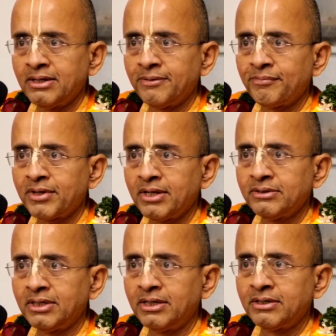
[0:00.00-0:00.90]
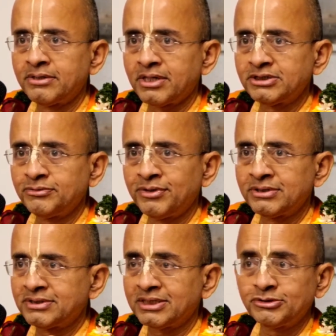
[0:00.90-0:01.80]
and
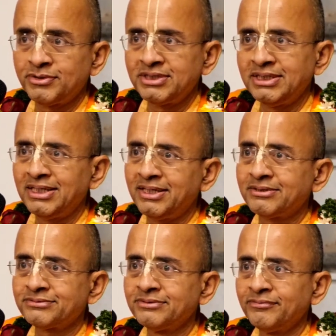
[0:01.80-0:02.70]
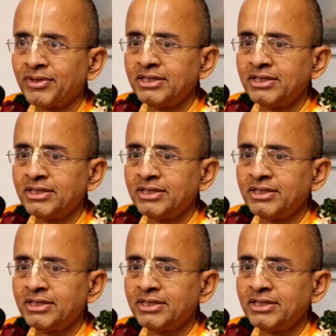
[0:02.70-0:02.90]
trustworthy dealings.